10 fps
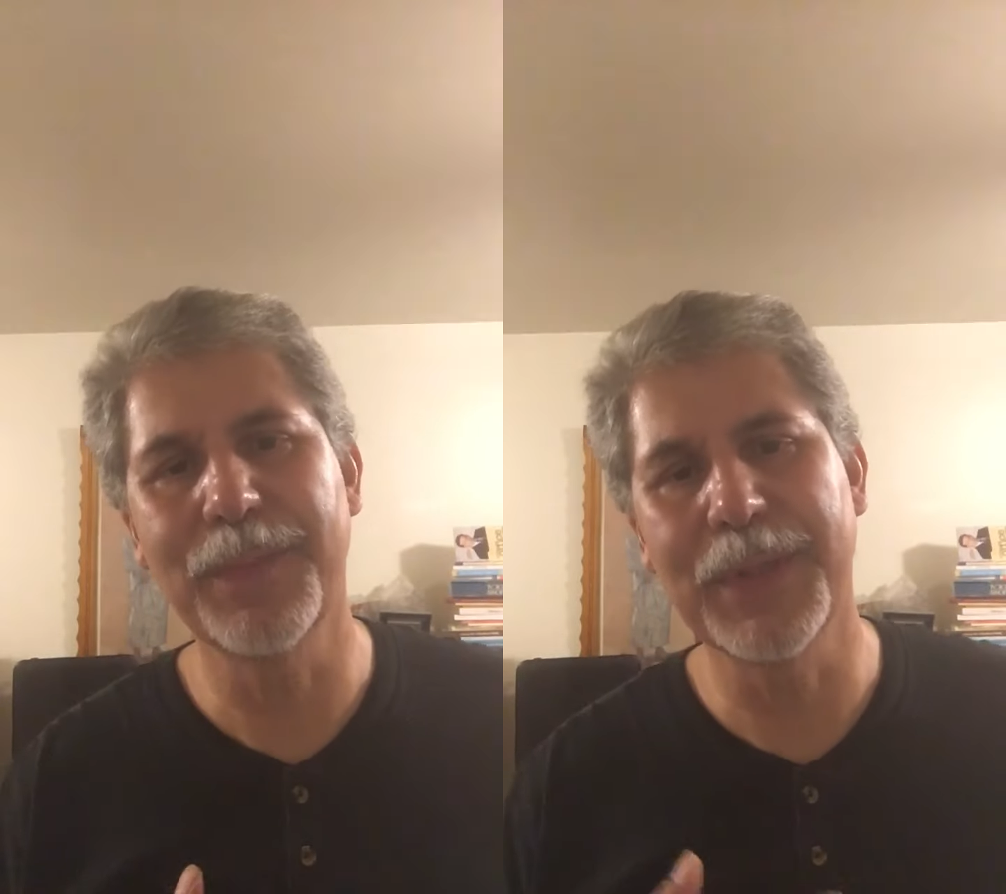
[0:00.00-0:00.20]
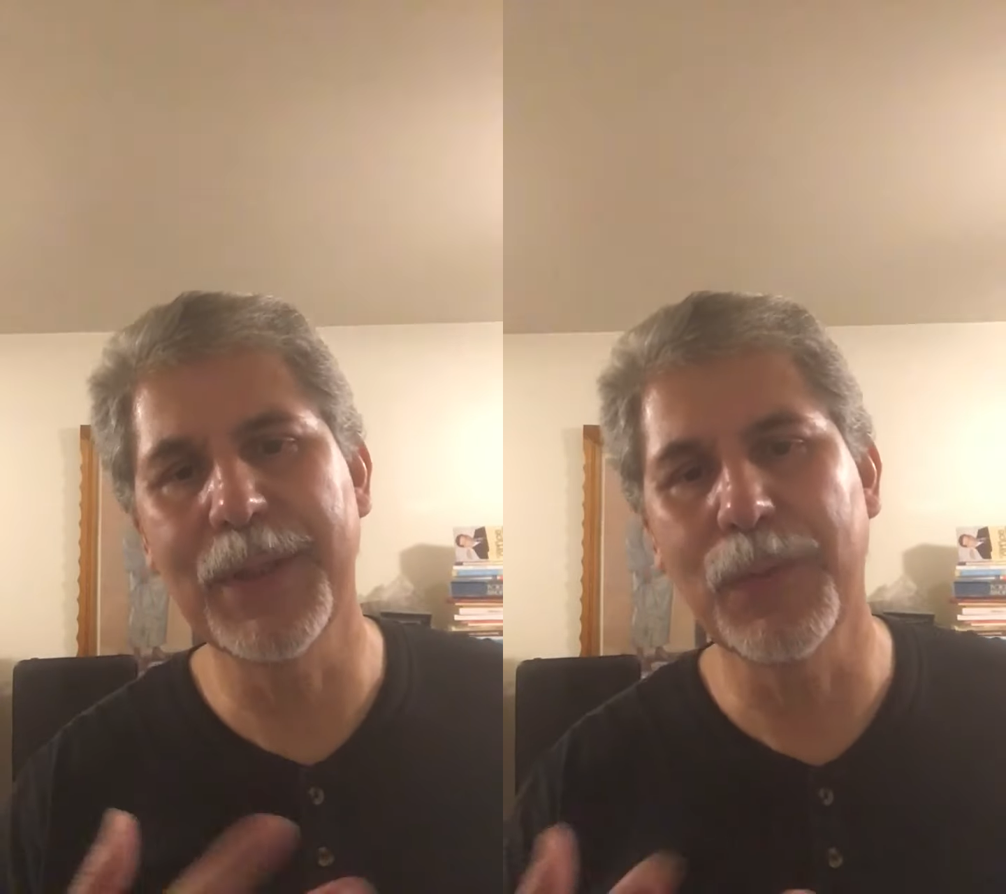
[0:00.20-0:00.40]

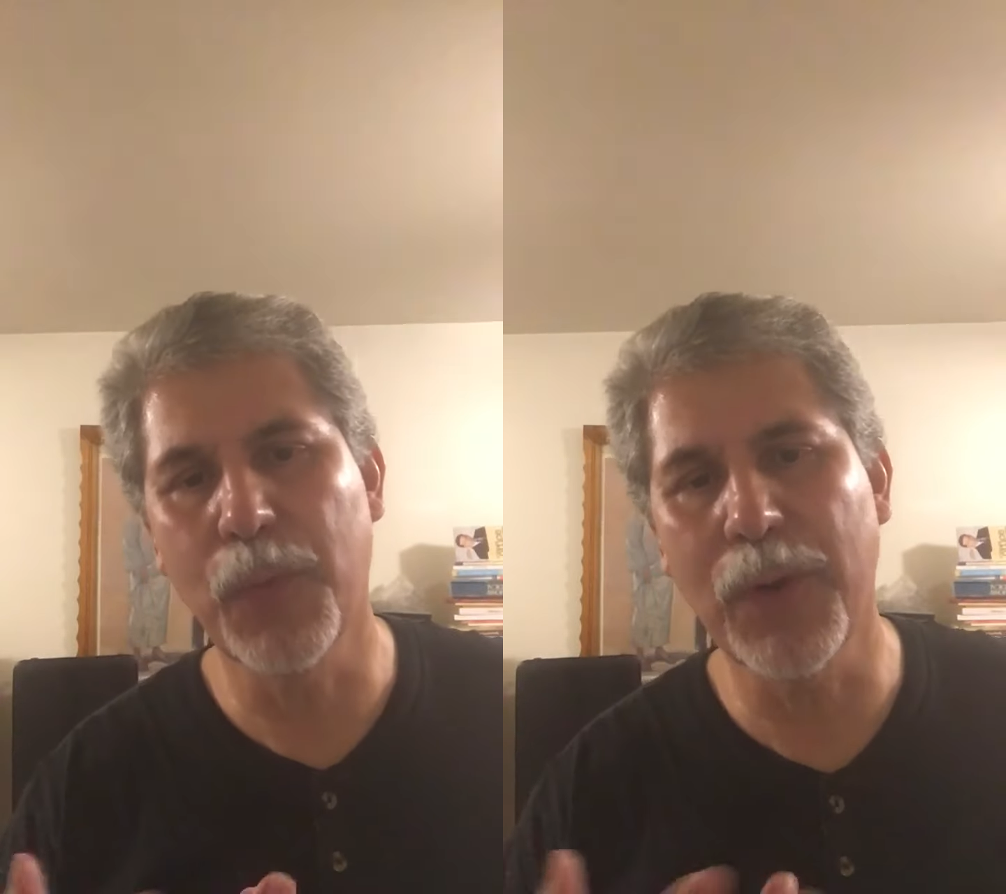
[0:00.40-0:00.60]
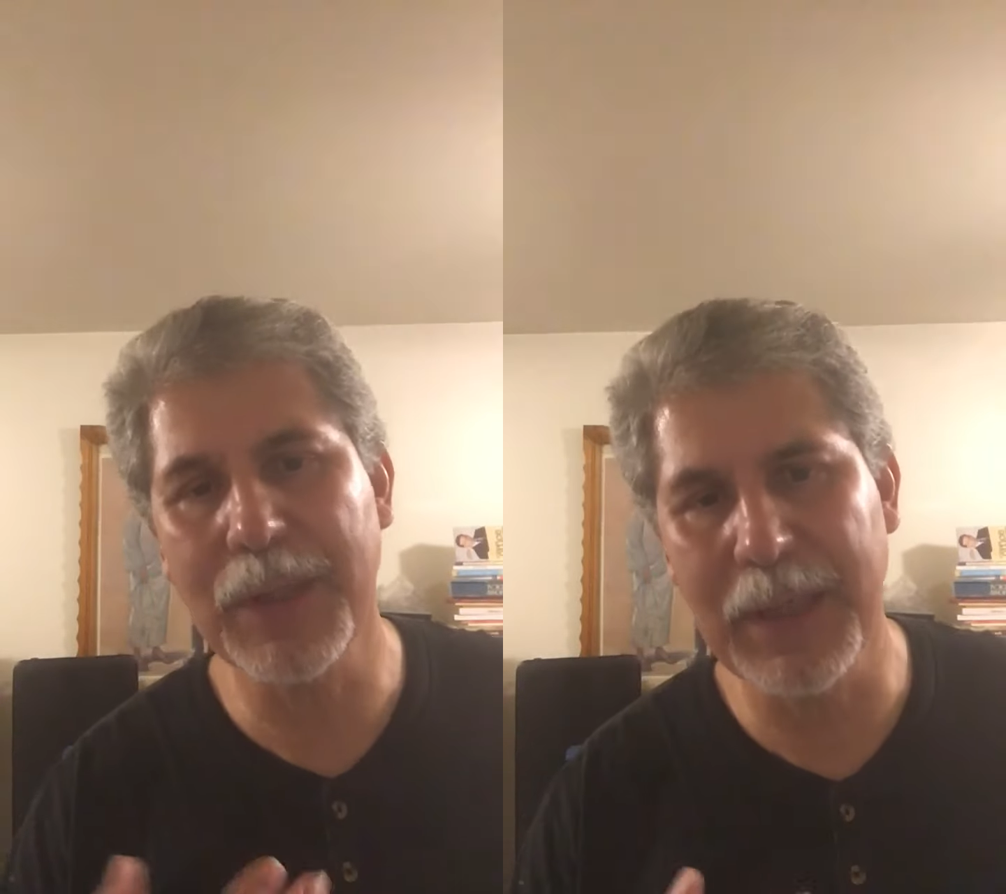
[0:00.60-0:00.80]
but it
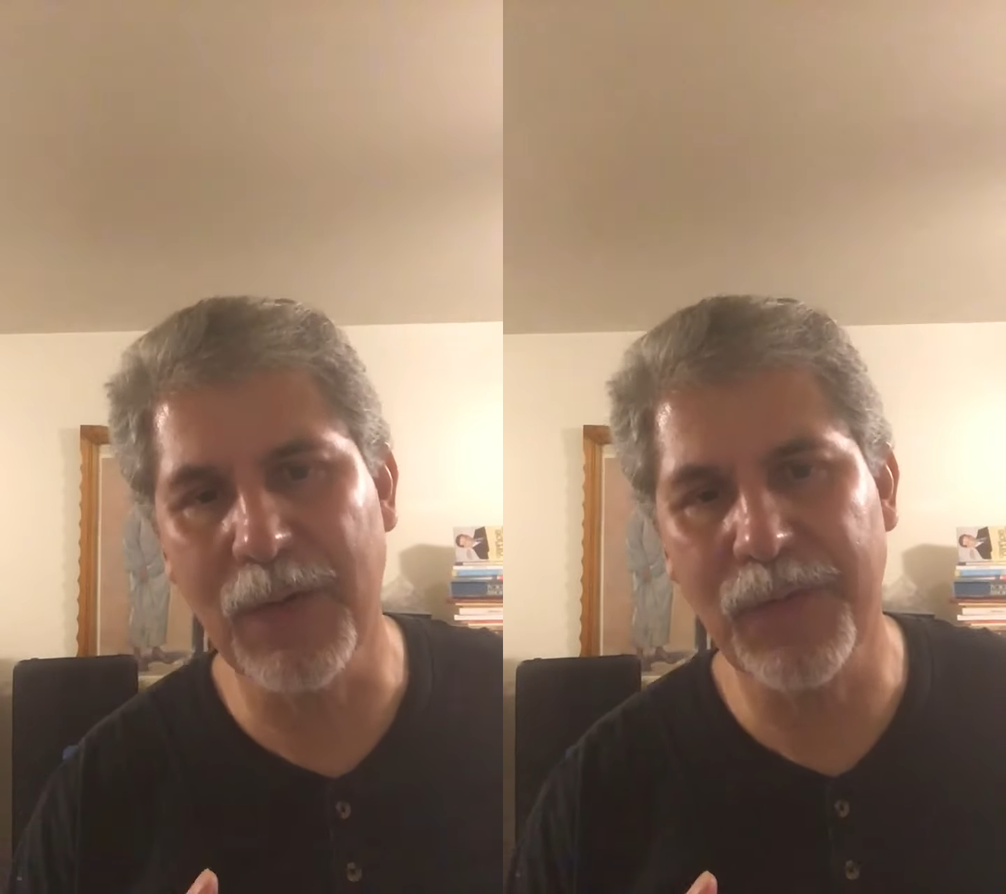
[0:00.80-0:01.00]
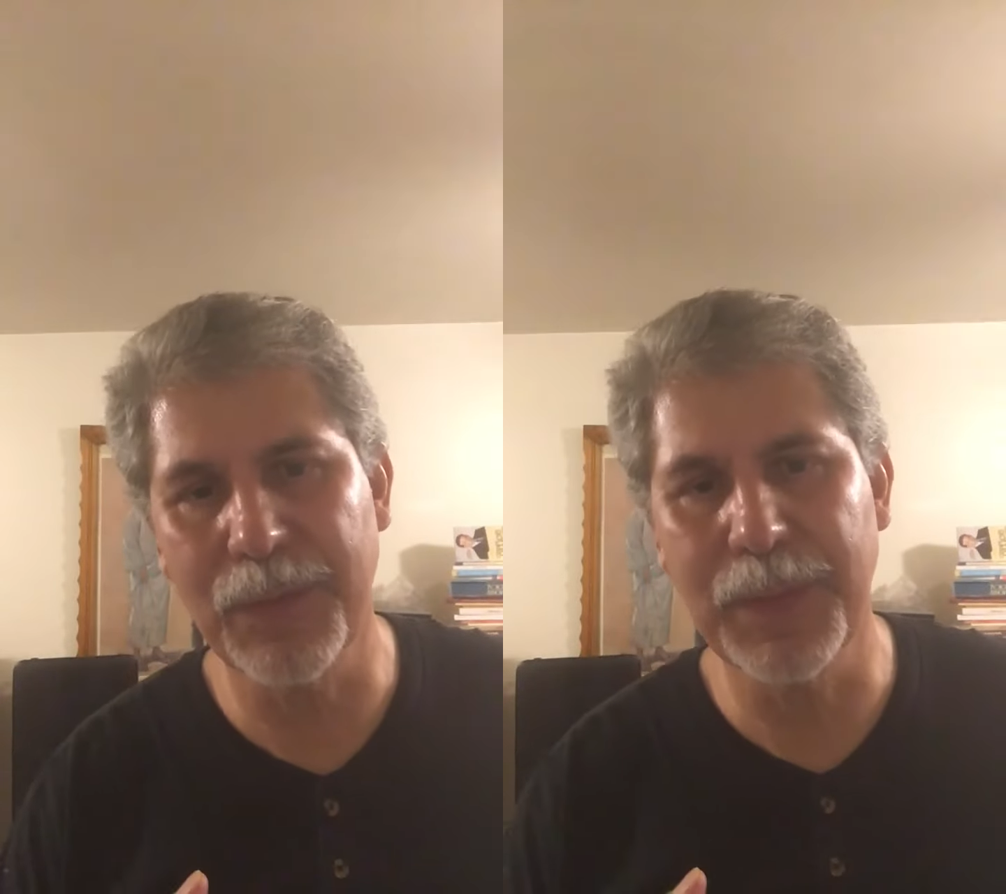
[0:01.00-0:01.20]
worked
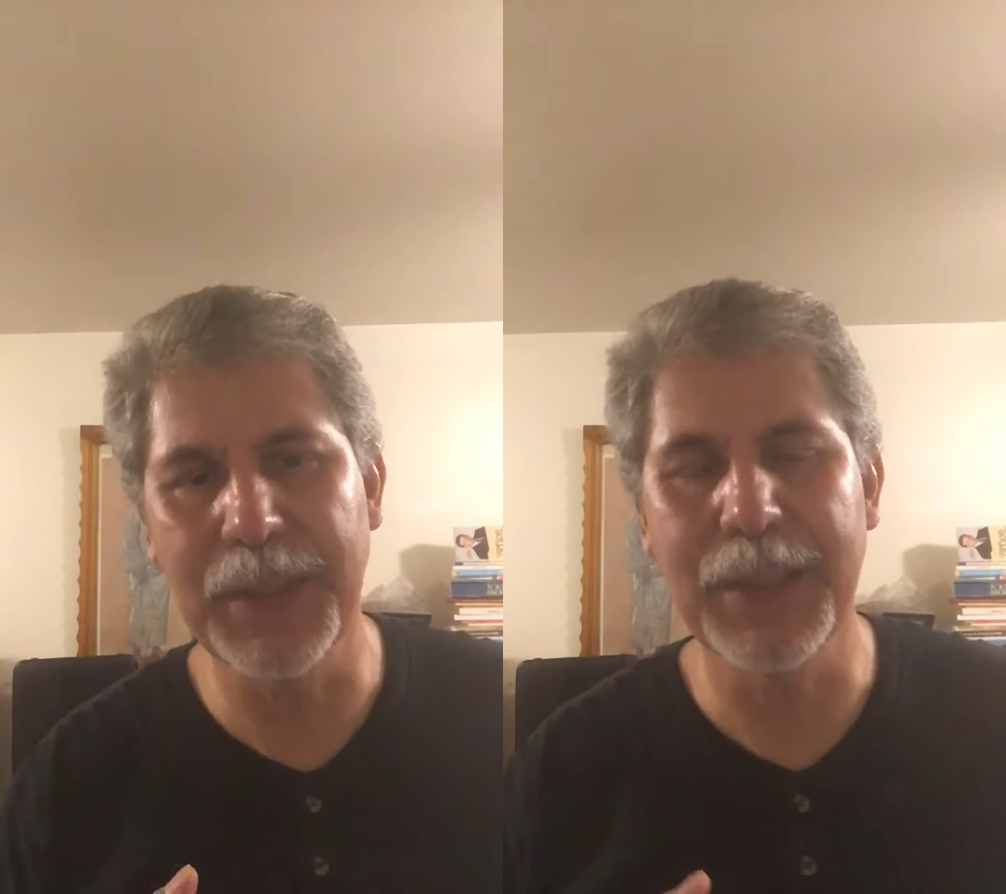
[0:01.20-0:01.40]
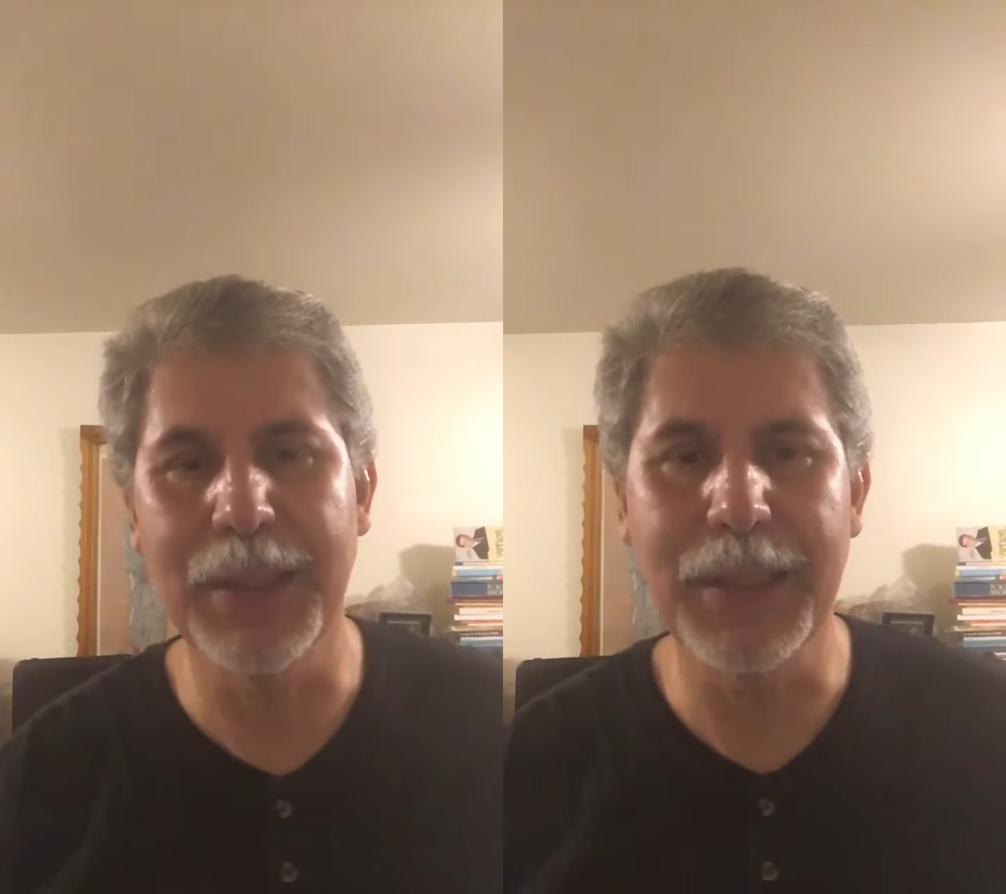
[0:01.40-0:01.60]
out for
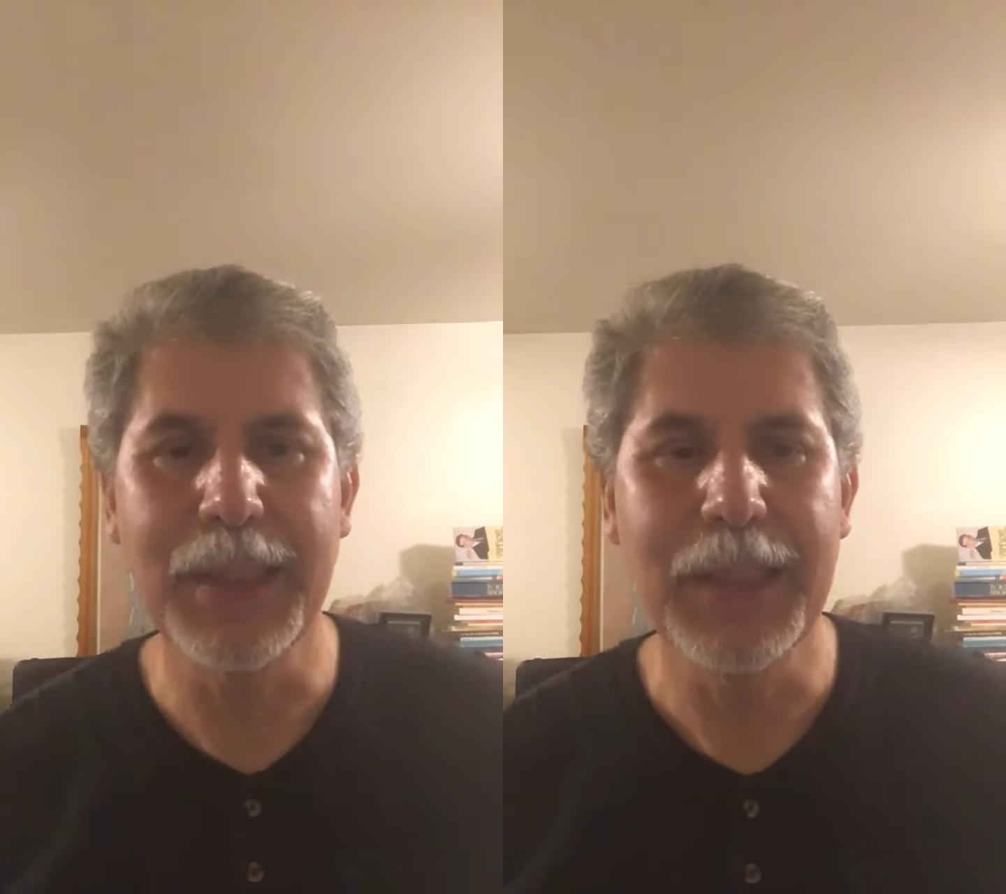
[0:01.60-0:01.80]
me. I